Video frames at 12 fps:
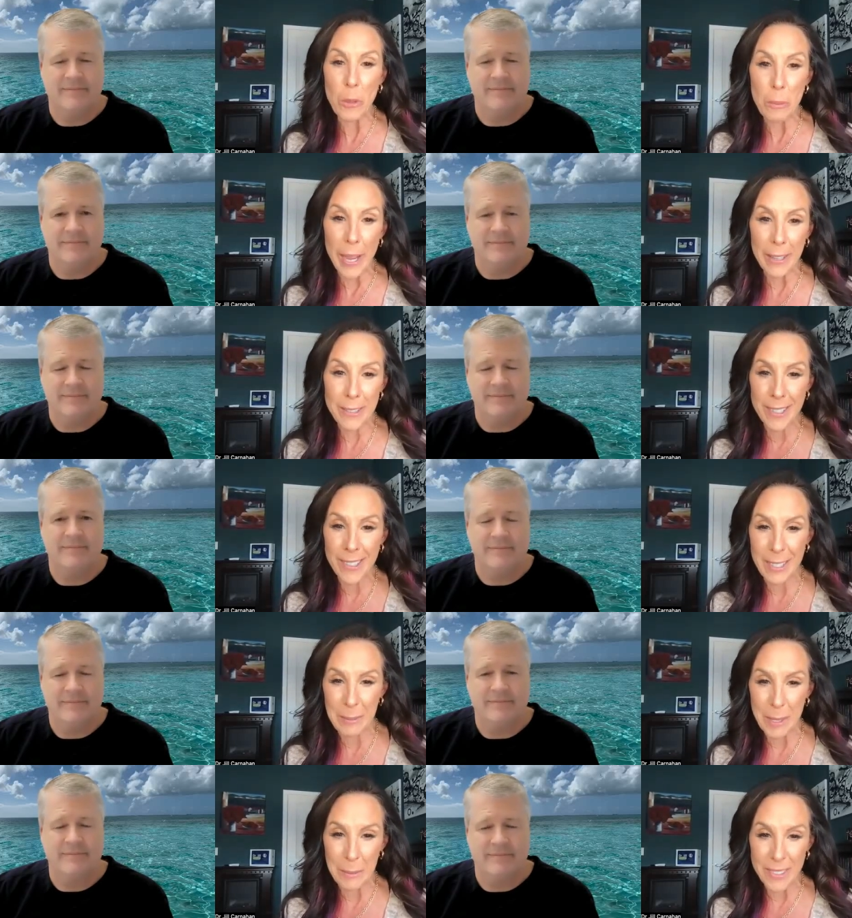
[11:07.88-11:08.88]
Speaker 1: new mast cell
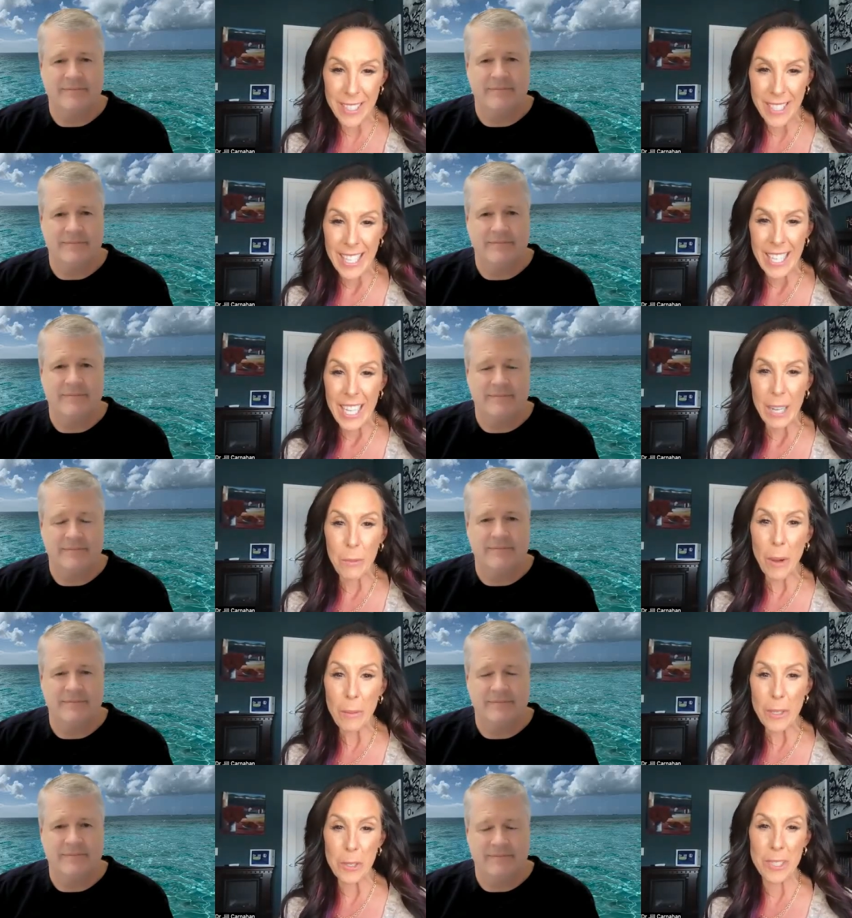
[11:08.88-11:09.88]
symptoms
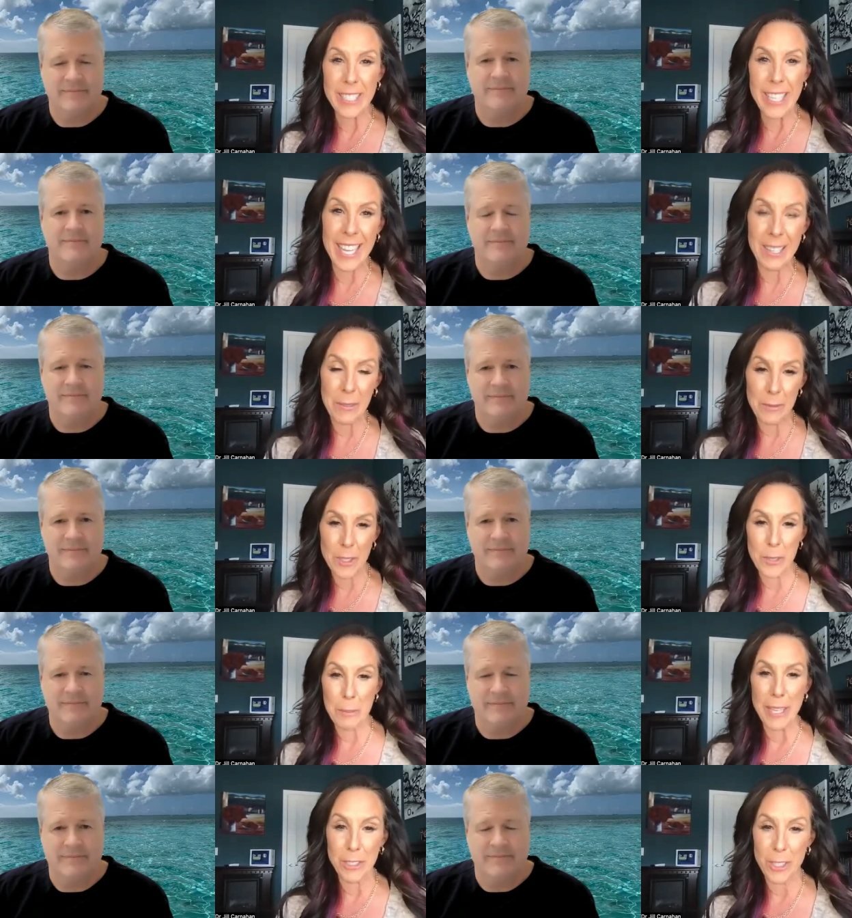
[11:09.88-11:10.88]
what would you say
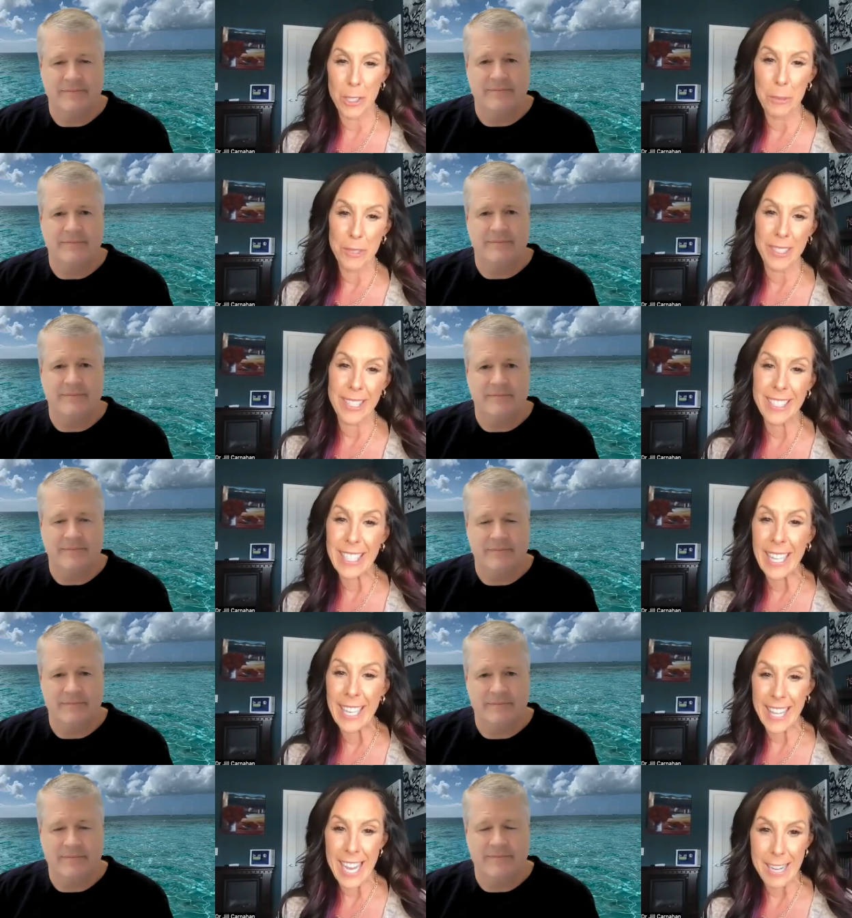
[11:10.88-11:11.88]
to a patient who
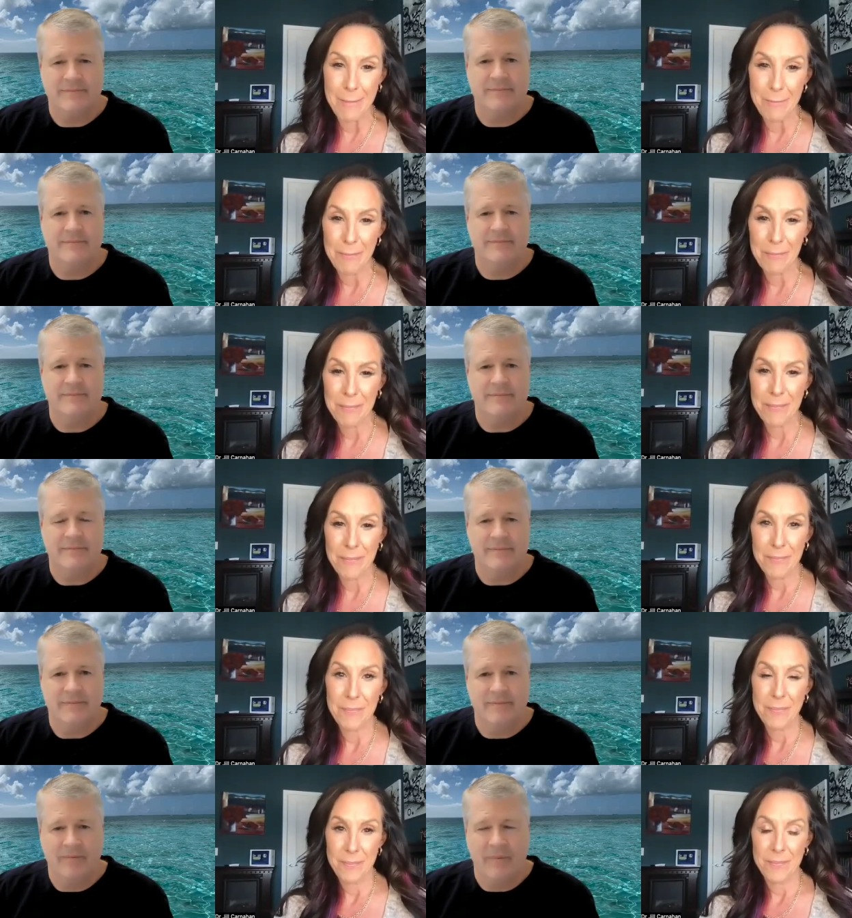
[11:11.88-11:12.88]
presented like that
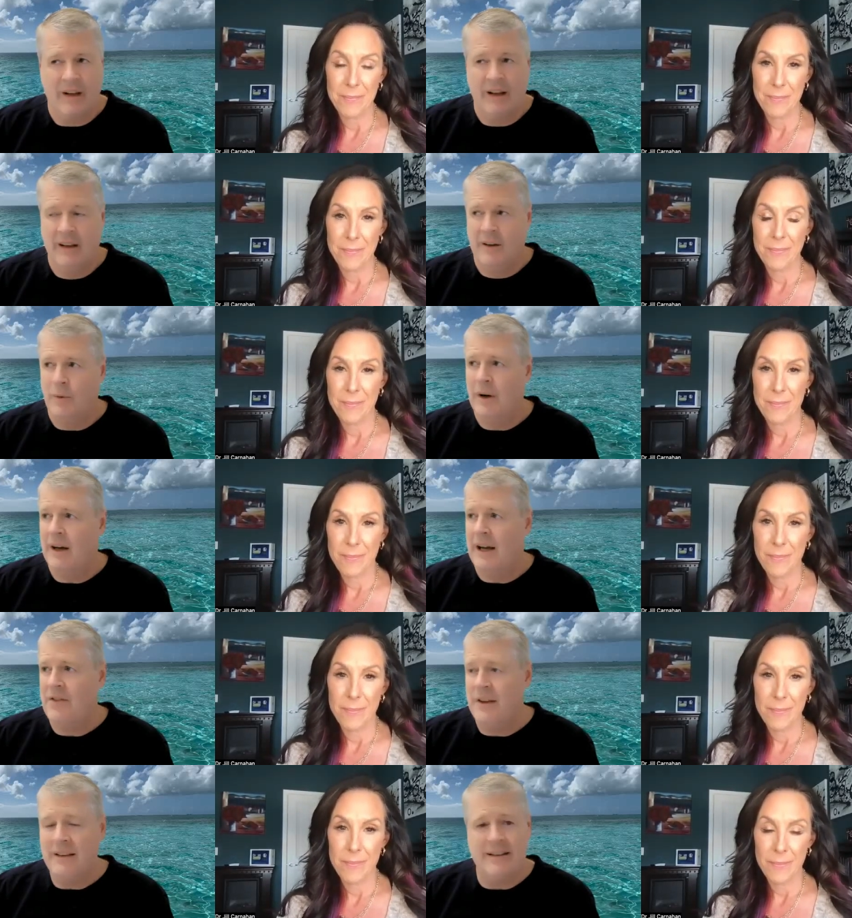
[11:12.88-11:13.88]
Speaker 2: well, I
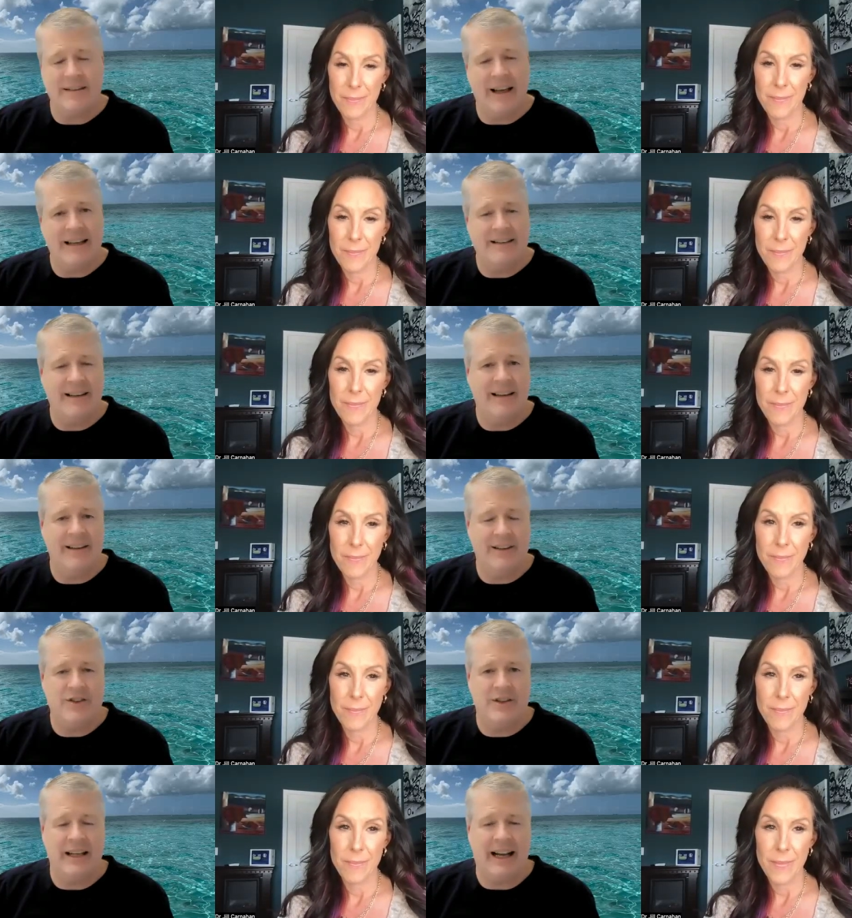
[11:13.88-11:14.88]
think this idea
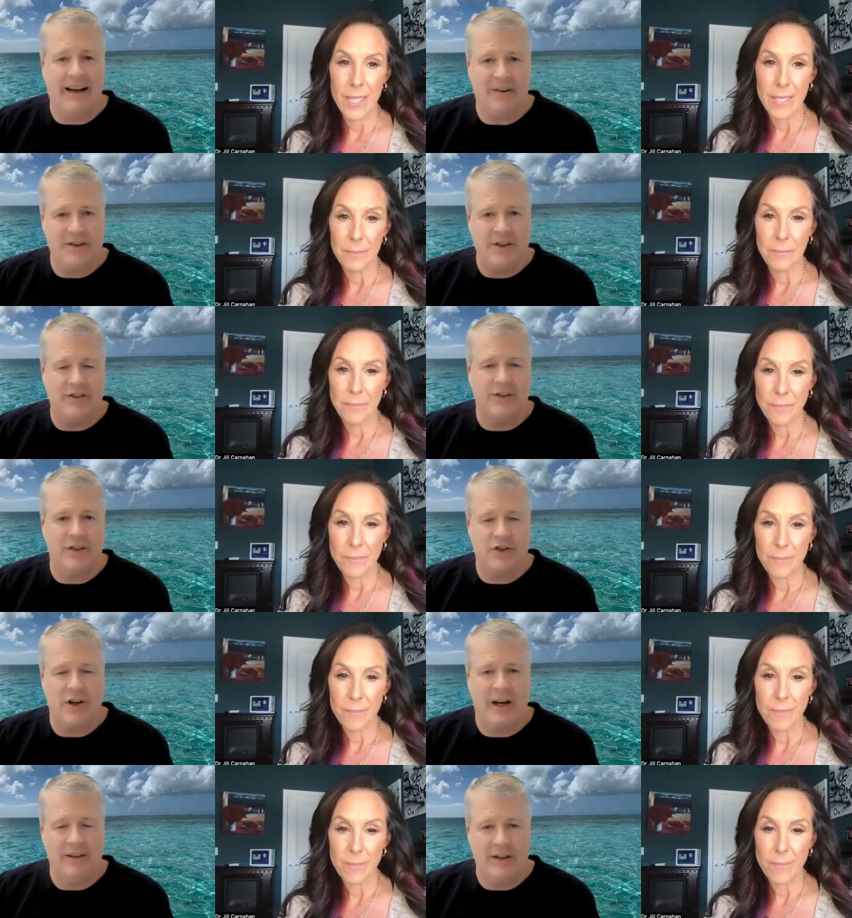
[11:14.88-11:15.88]
that you get allergies as a
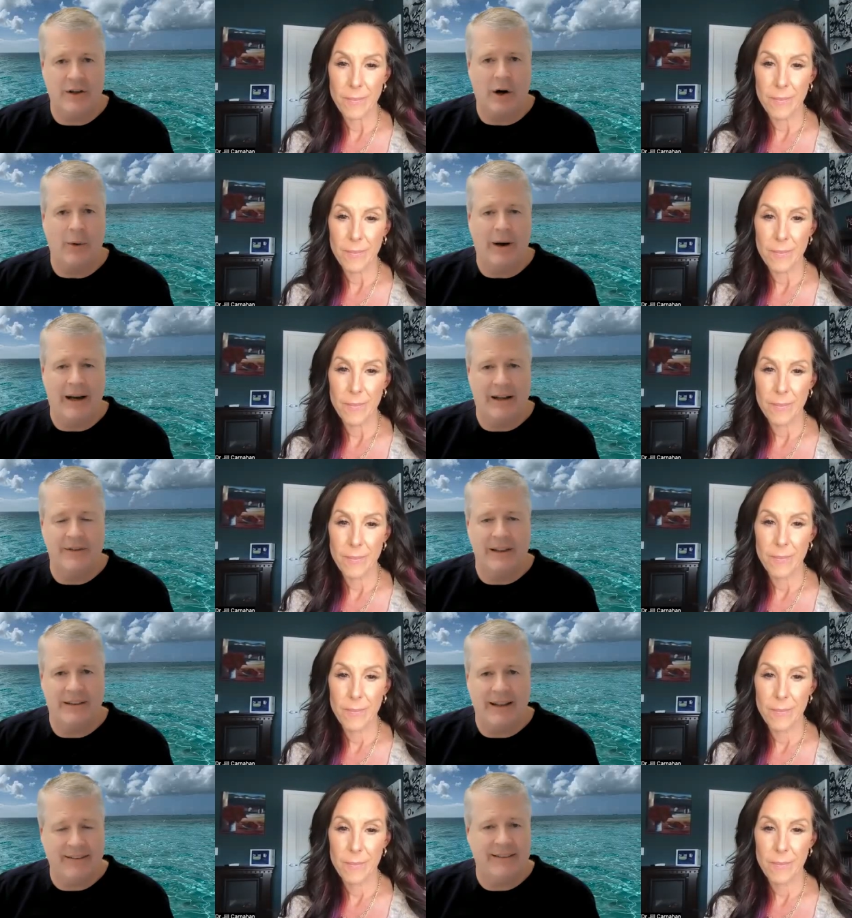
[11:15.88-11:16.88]
child and grow out of
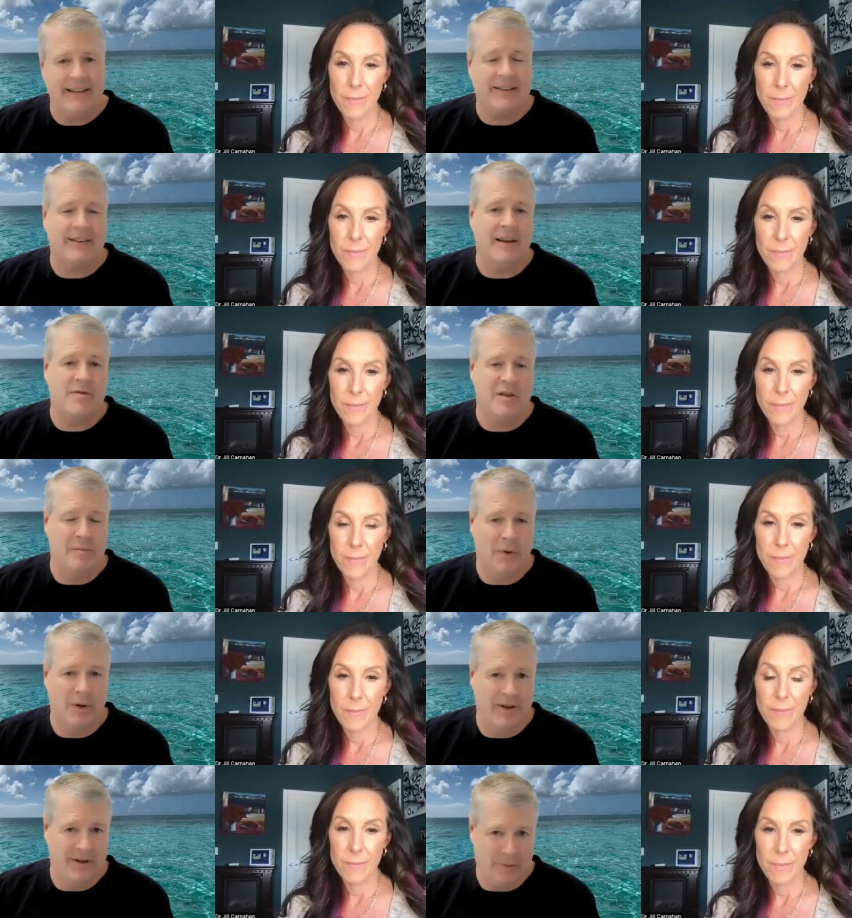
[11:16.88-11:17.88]
it, that's the exception
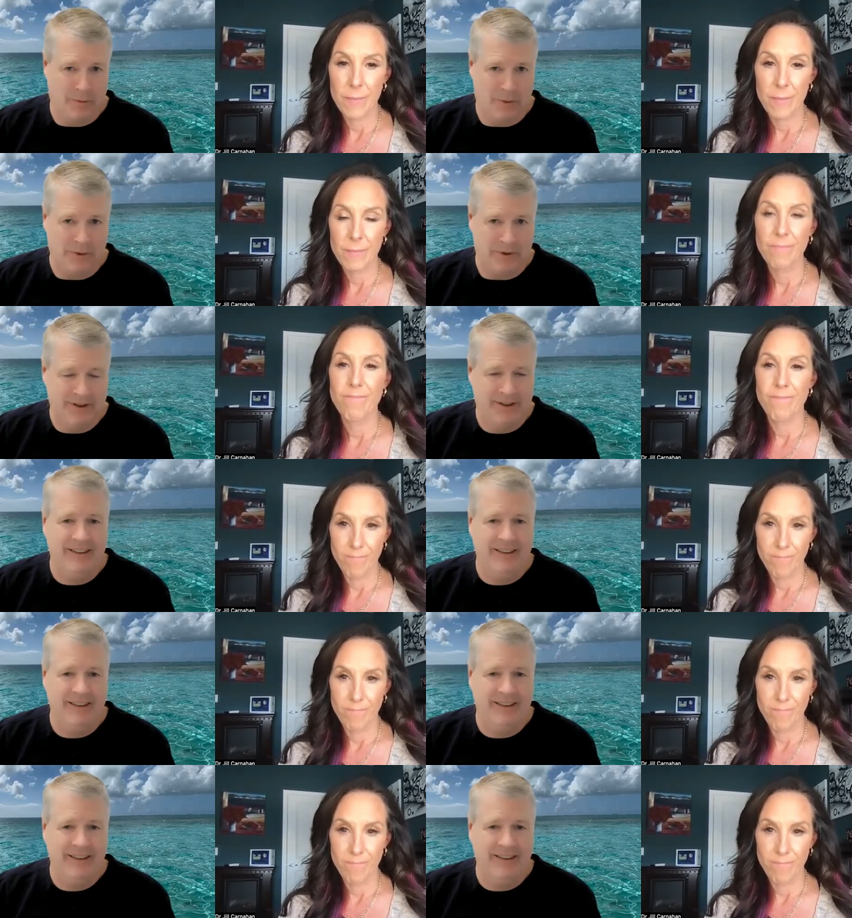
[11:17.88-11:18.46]
more than the rule.